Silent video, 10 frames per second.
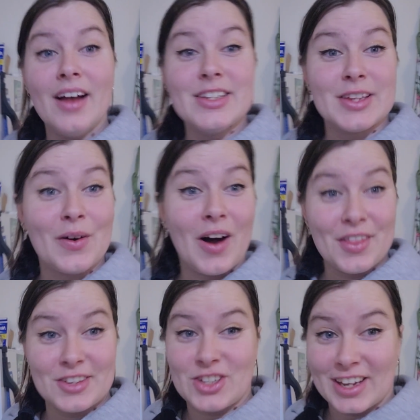So
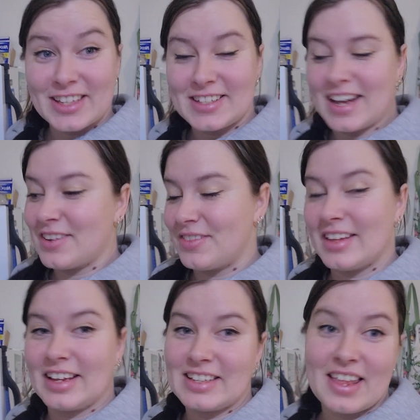on the chicken side of
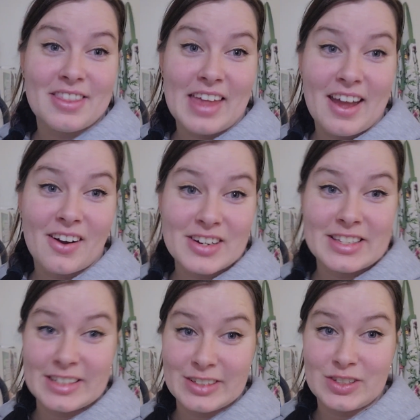things, they are
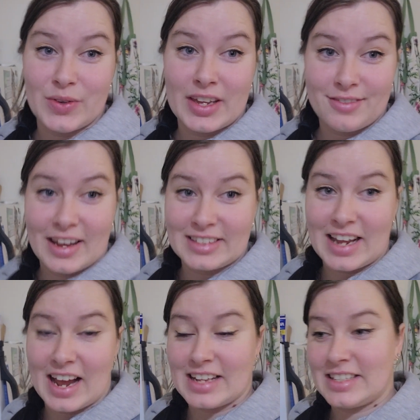still doing
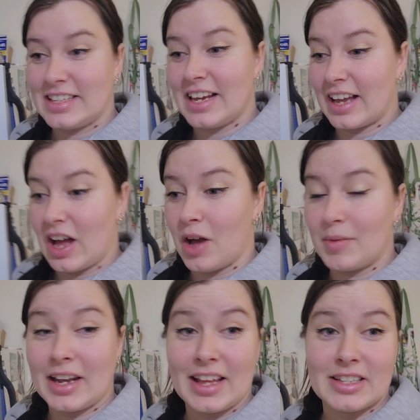fantastic. Um,
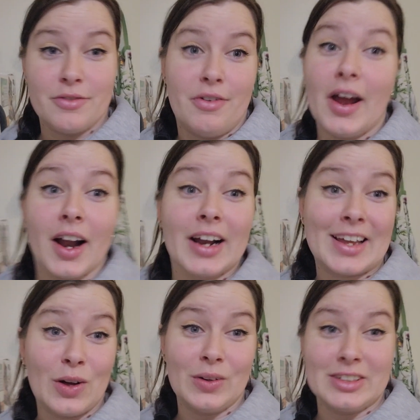it is very
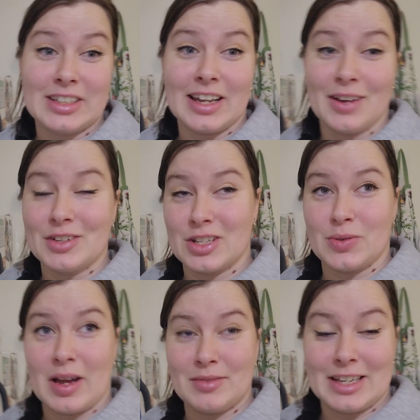cold today, which
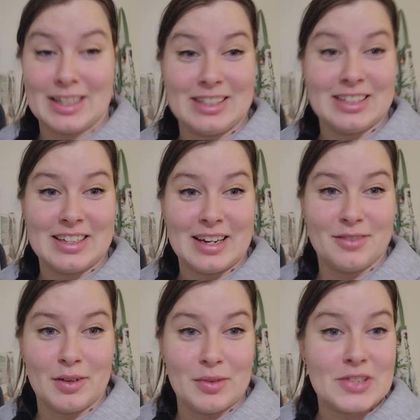is why I'm taking today to
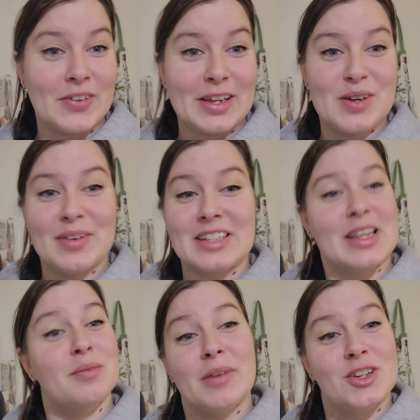film this video because
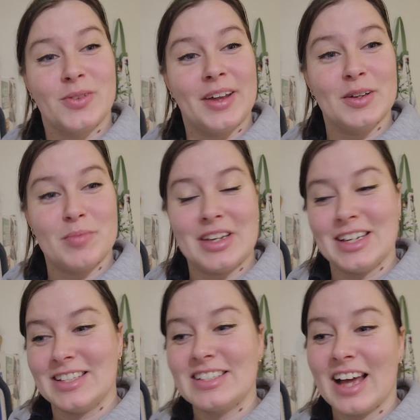I'd much rather be
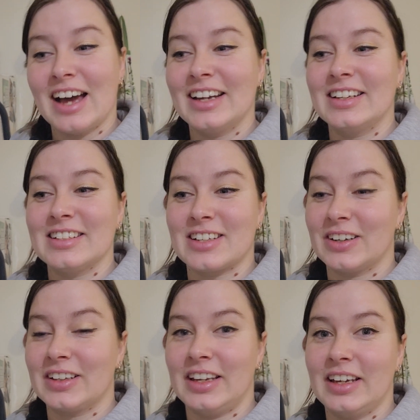inside. It's
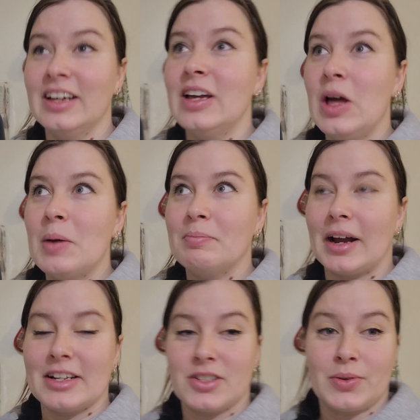currently
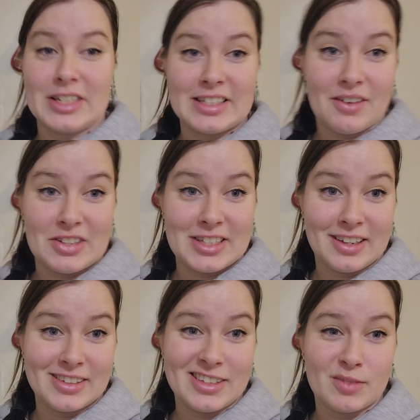minus 27
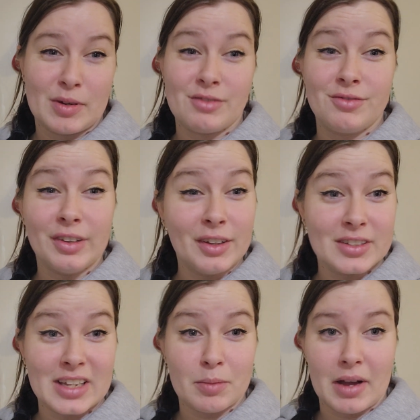Celsius, but it
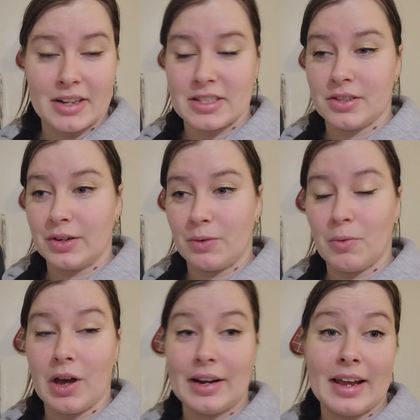feels like minus
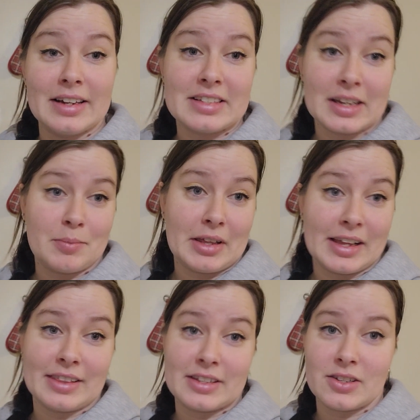31, and it's going to be
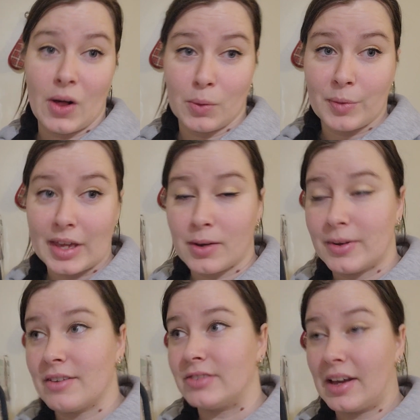like this all week.
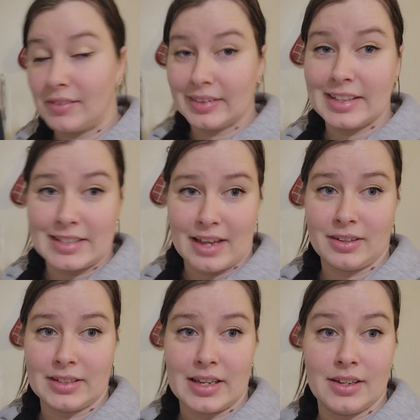We have definitely
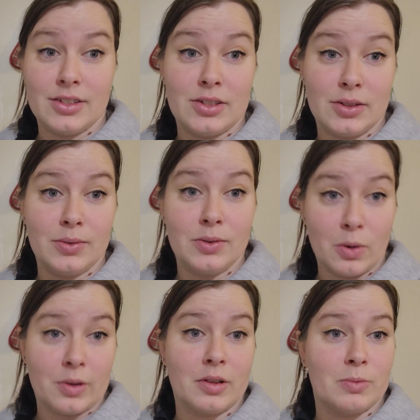settled into
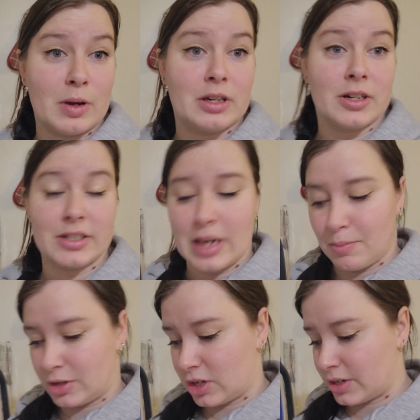northern winter
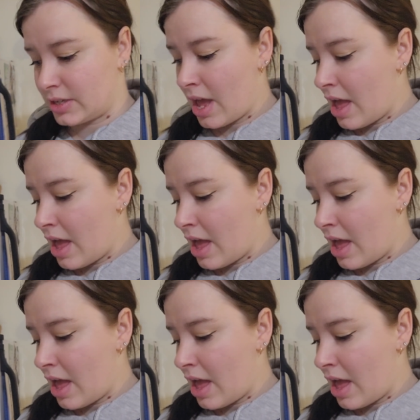temperatures.